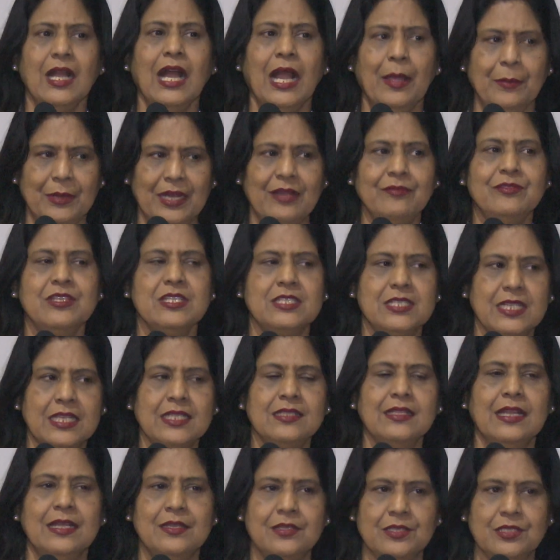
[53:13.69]
I mean, I've just
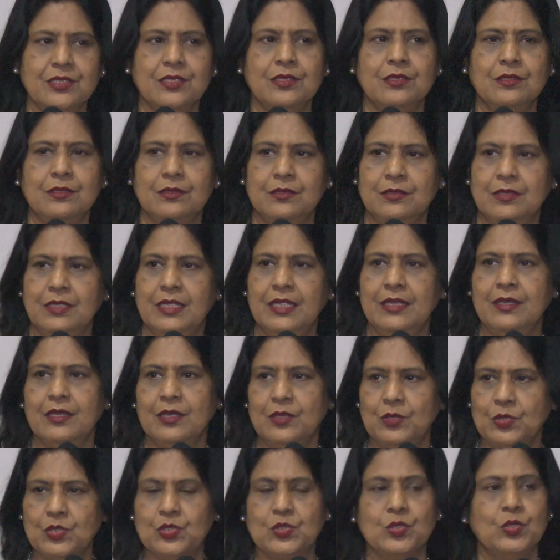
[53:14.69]
taken the anterior
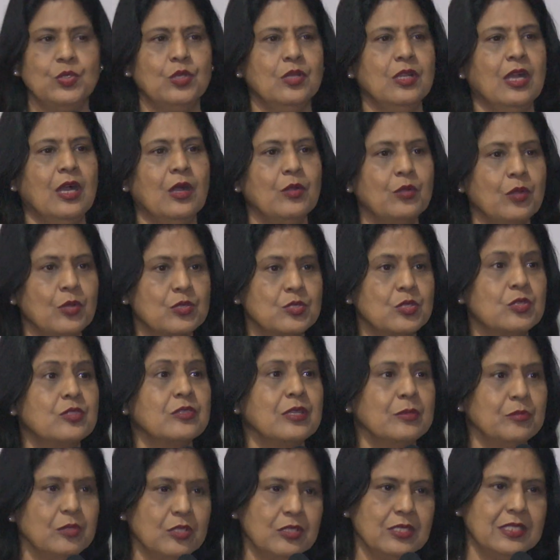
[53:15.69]
area to show you how you should
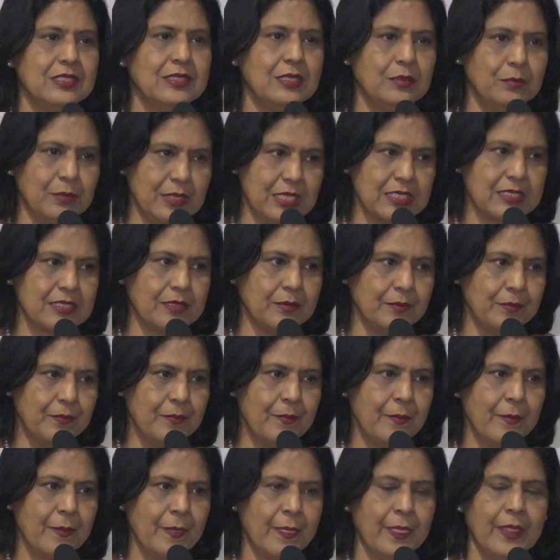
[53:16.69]
trim your teeth and place
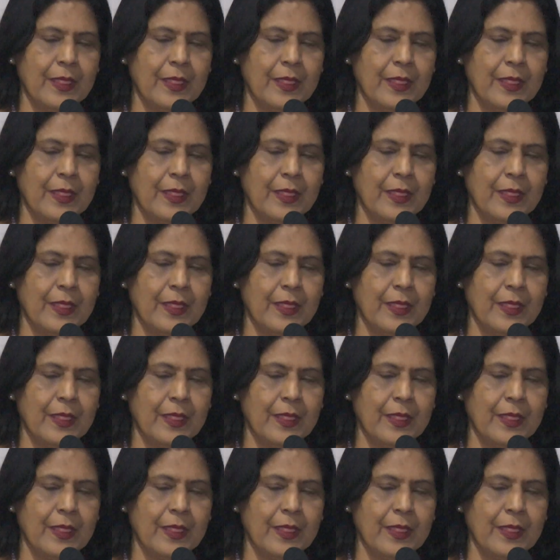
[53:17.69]
them.